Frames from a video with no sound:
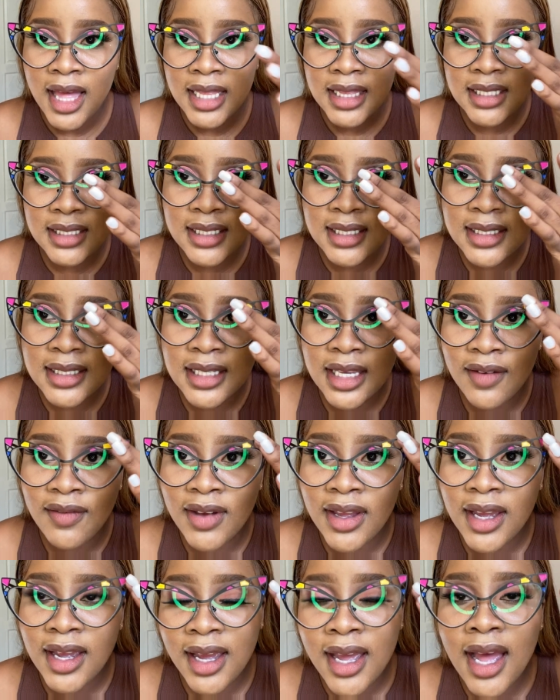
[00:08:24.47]
This is
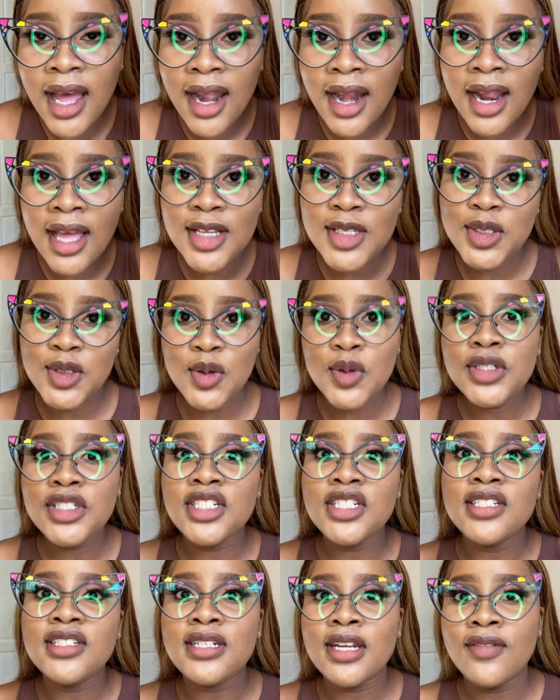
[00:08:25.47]
giving color, so
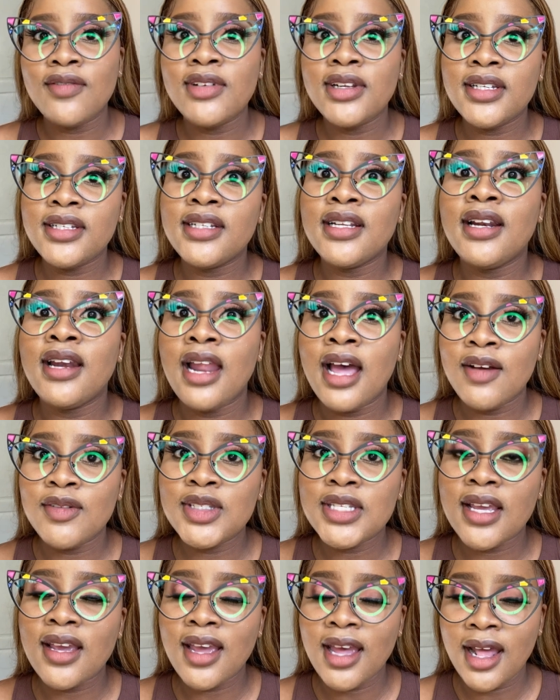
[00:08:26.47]
she definitely
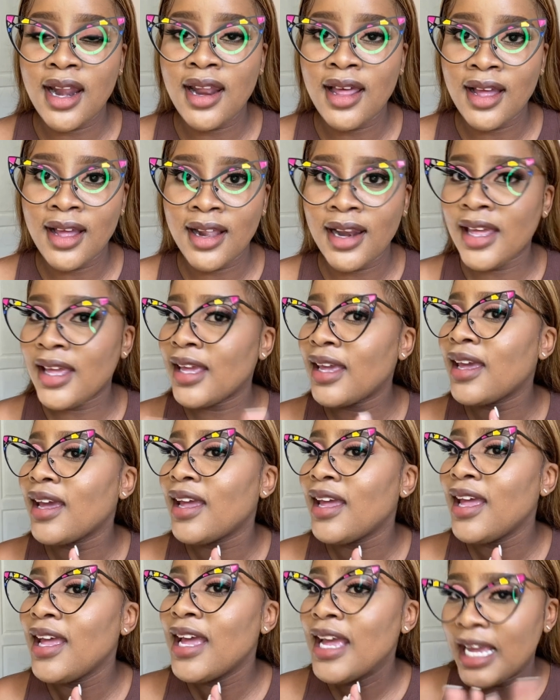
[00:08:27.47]
loves color. Like,
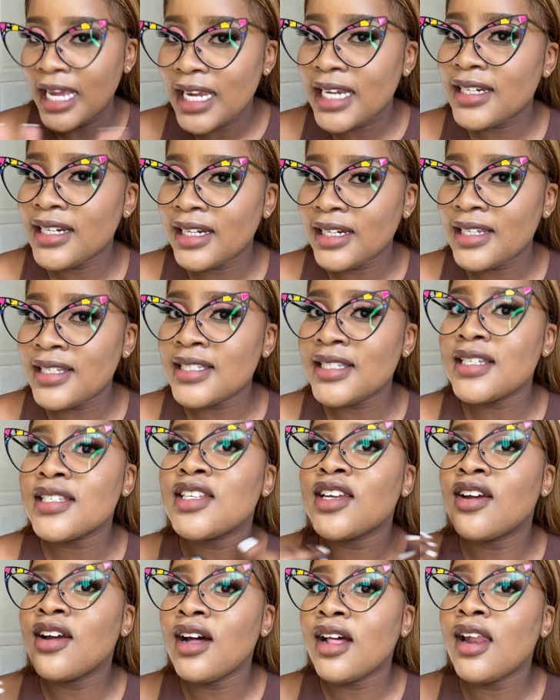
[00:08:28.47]
Idalis is
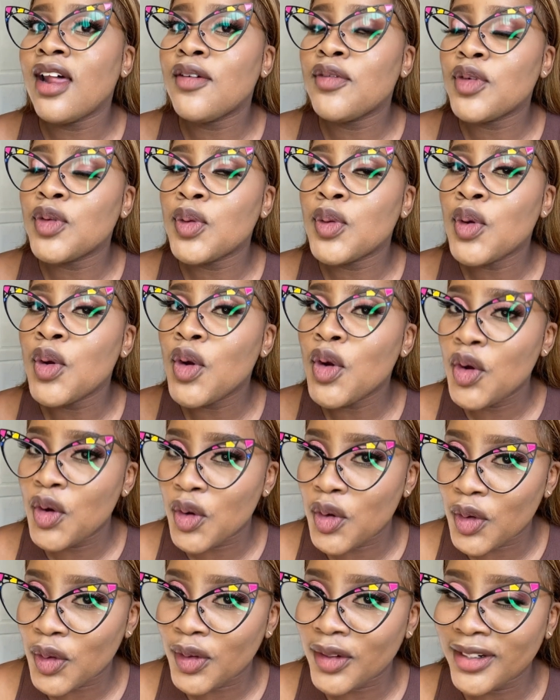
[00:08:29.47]
a colorful
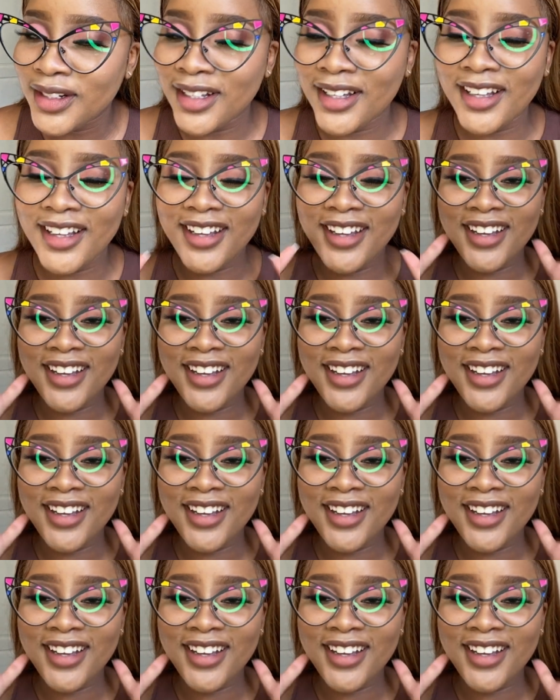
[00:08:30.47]
girl.